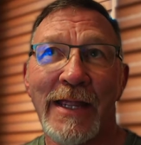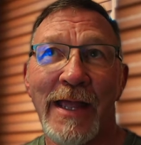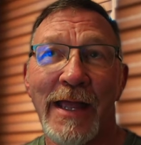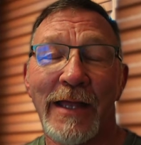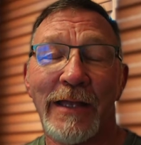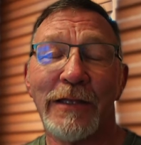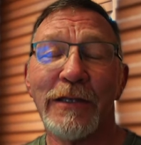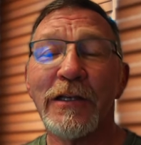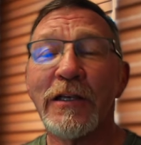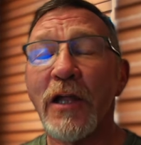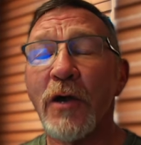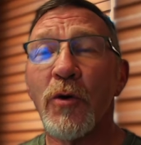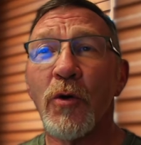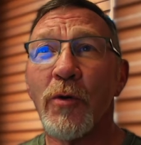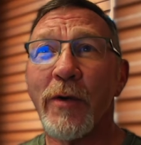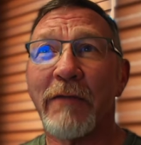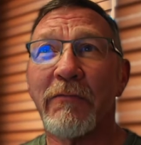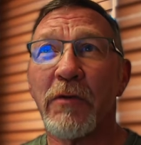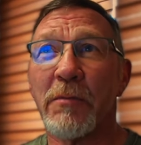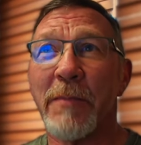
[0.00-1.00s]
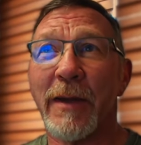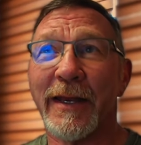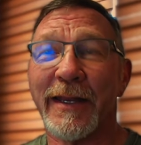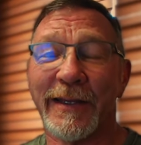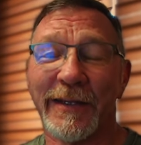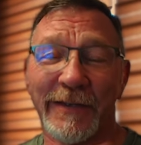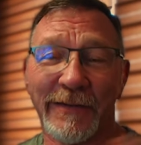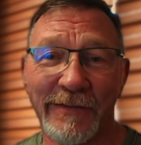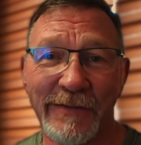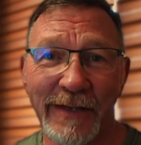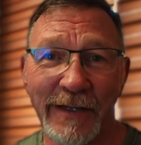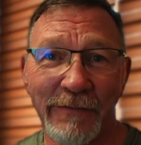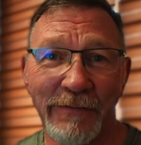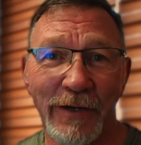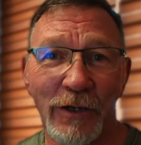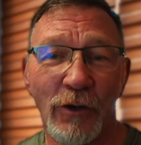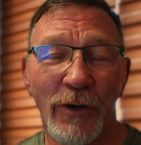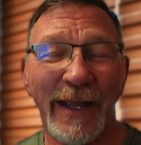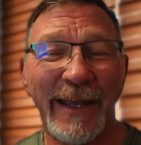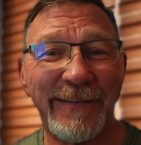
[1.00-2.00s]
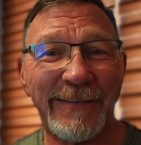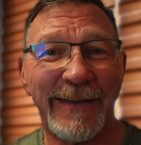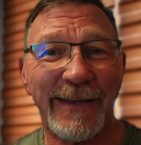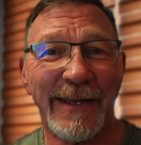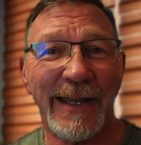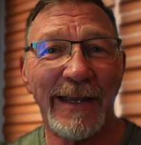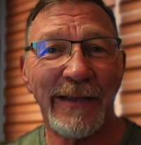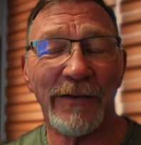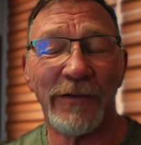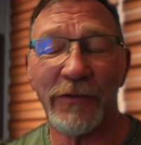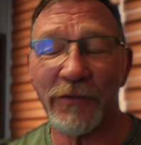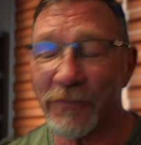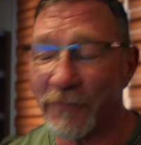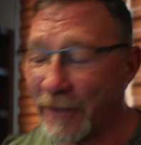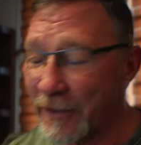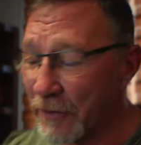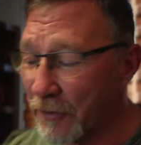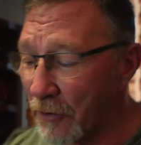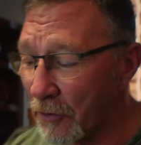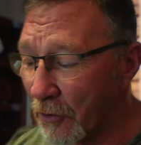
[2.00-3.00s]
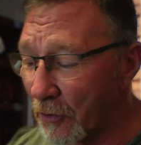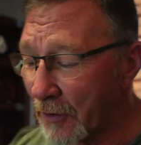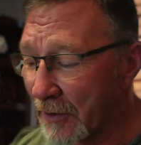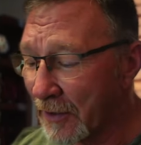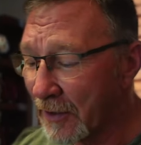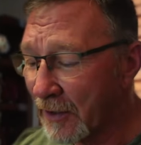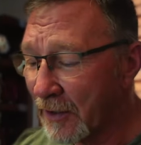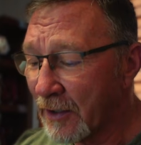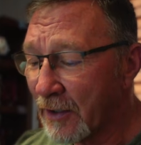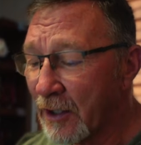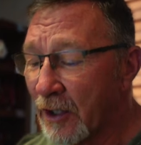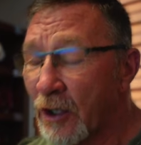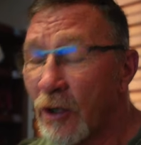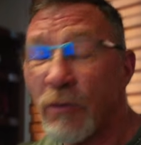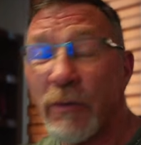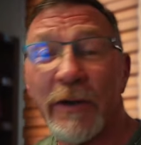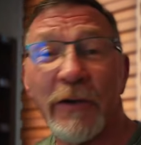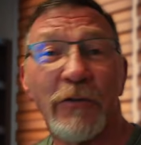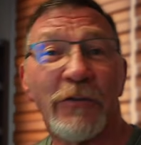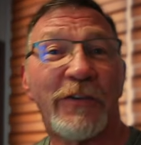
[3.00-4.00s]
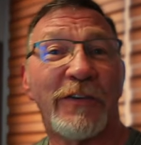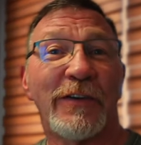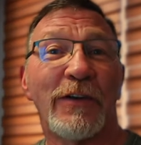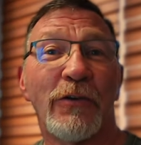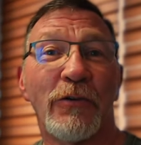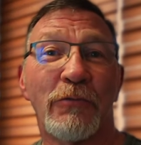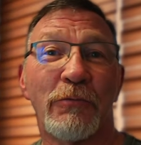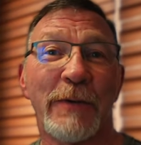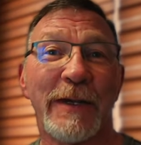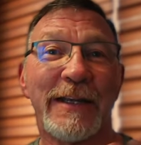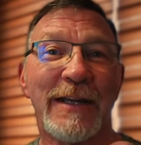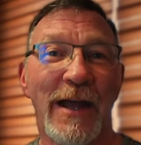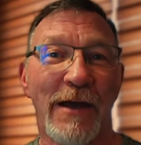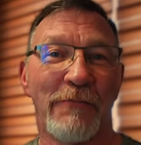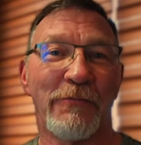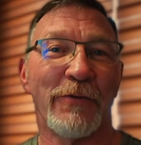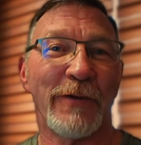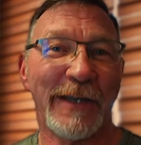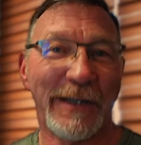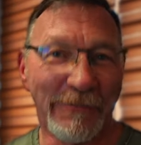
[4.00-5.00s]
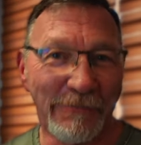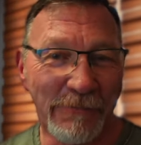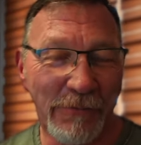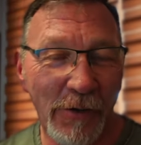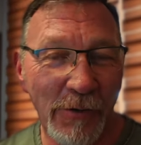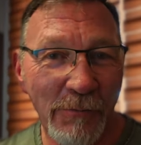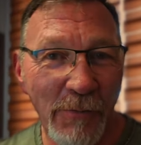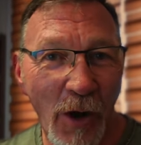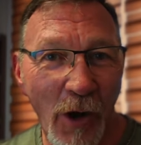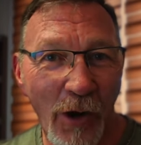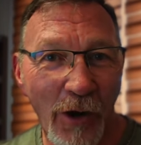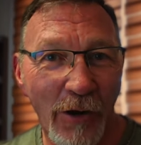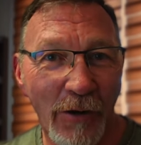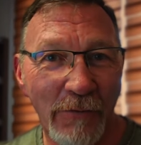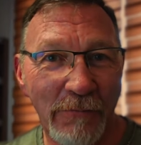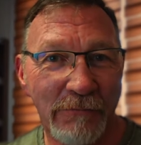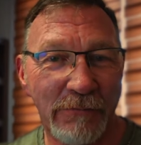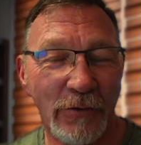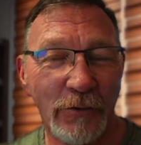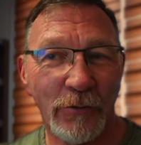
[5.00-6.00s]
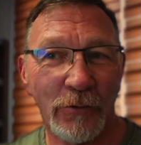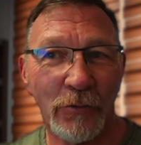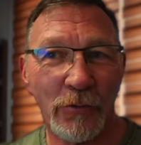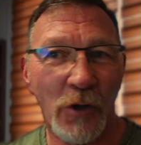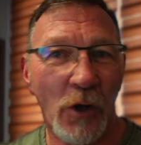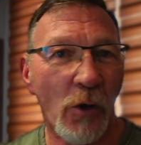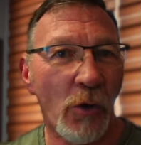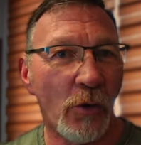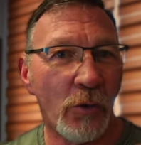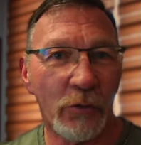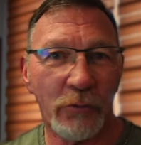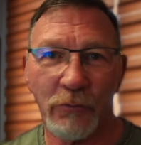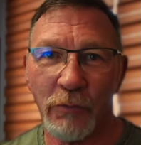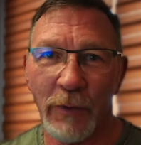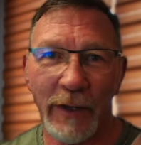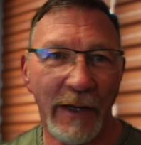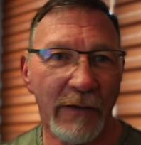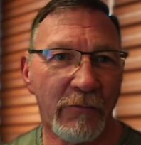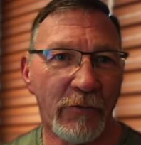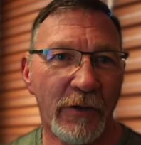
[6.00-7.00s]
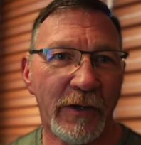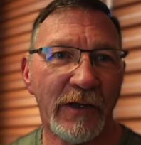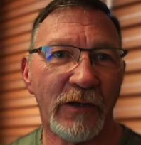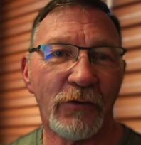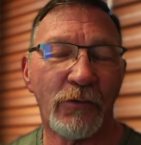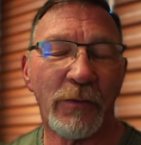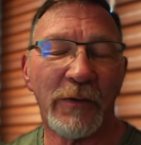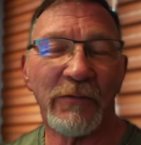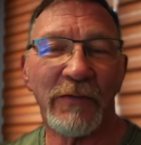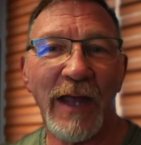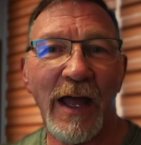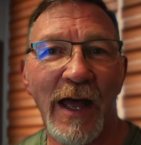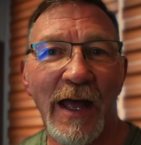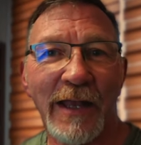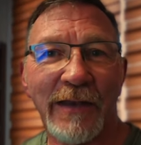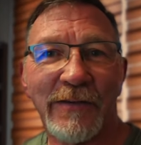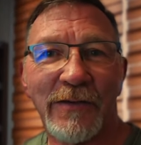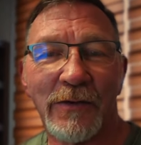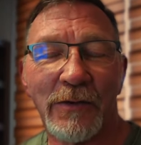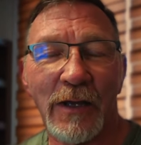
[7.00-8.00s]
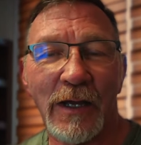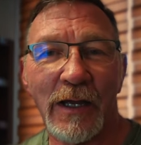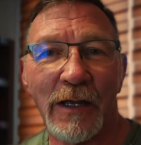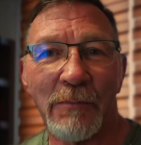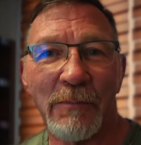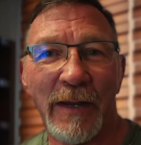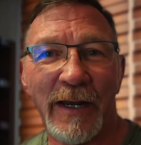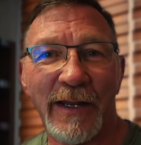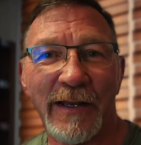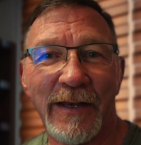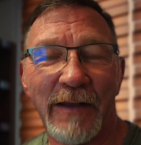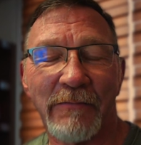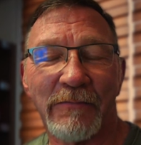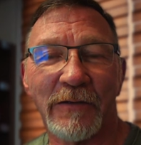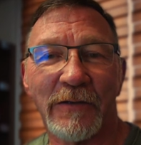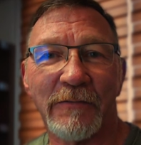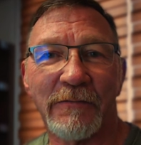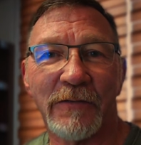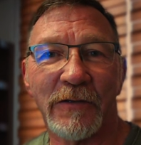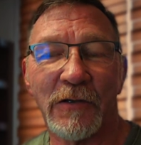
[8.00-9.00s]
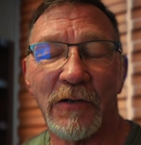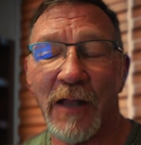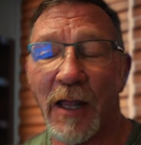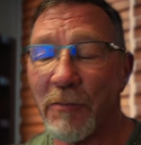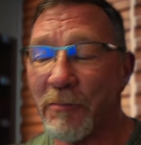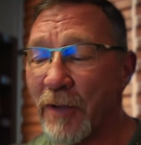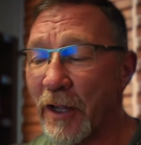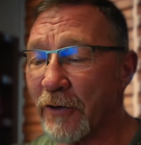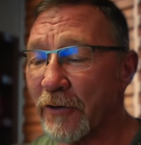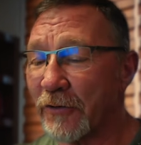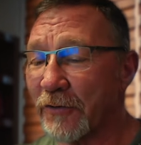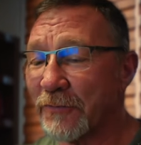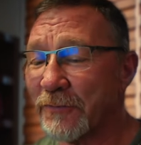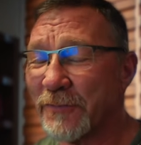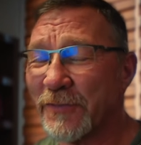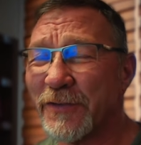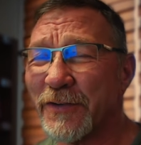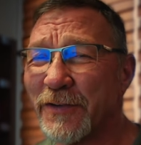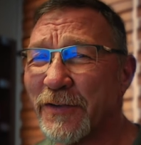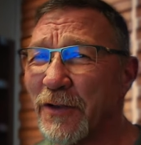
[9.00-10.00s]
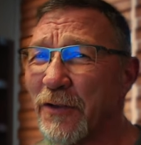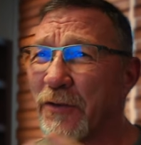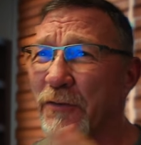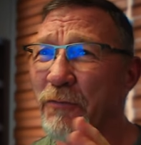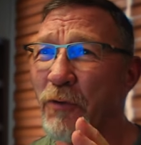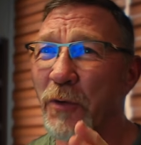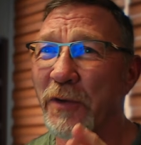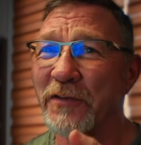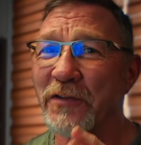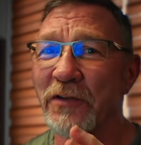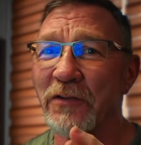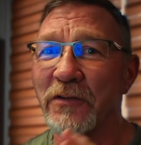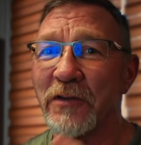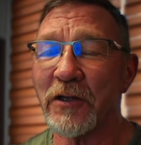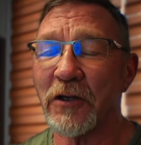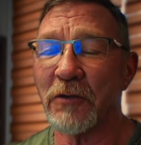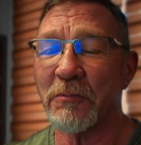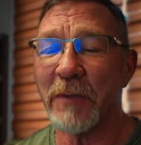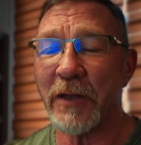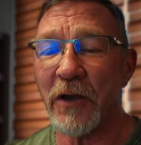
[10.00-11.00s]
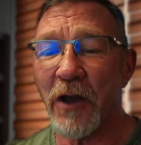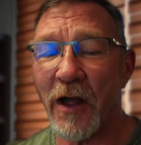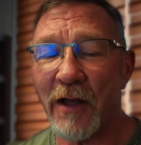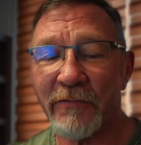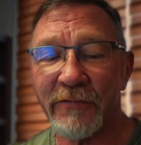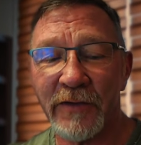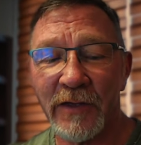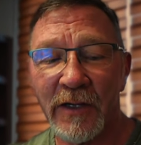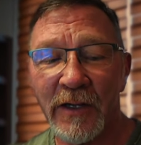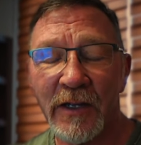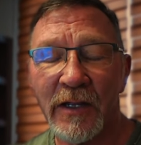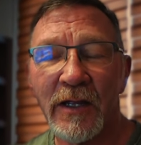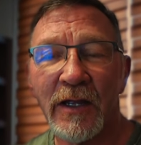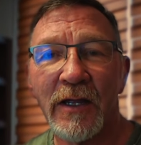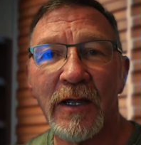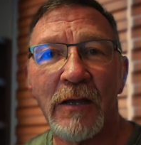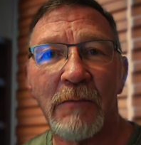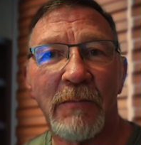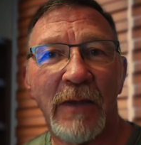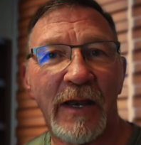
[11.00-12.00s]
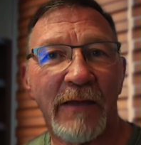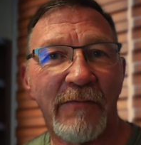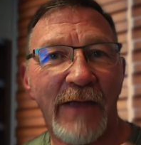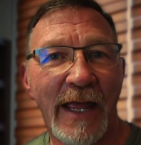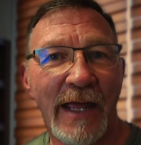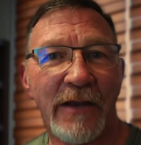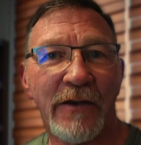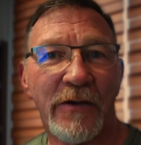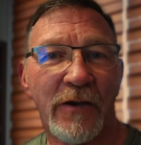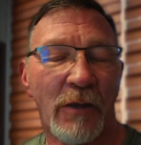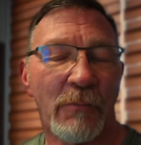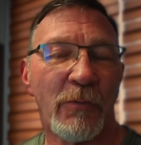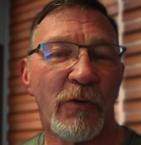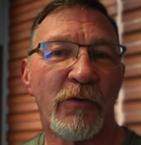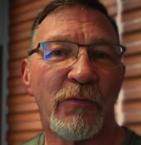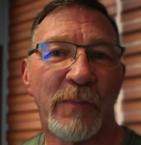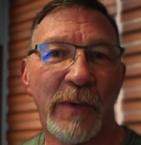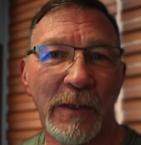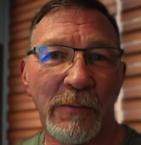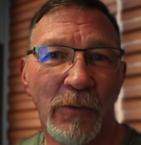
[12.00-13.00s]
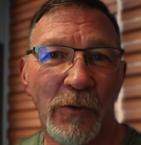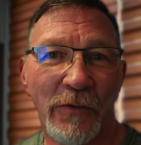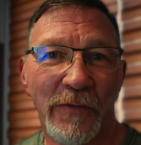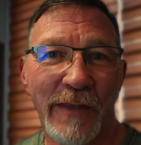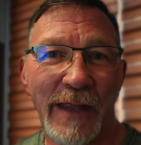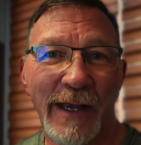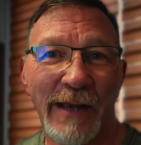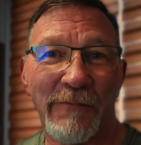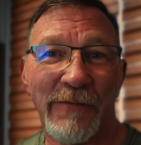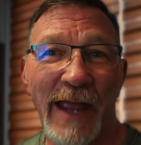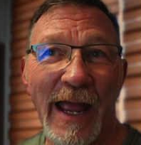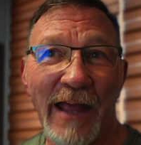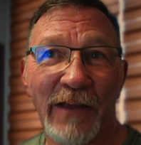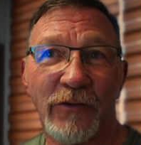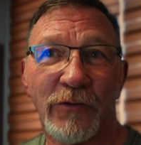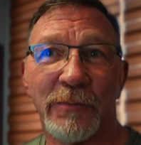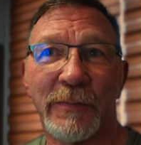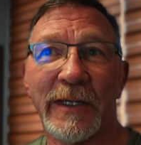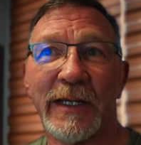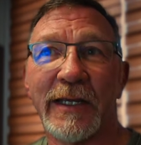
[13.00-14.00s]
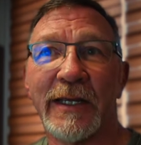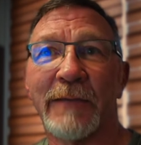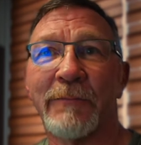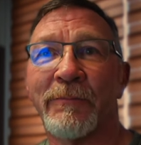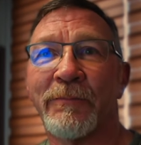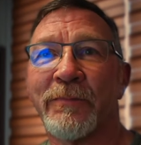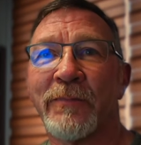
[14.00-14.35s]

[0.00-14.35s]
Hello everybody, Steve here, and today in this video, we are still recovering from our flu, cold, whatever it is we've got, uh, but I definitely feel a lot better. Still the voice is a little bit off, but I've had a number of people that have asked me,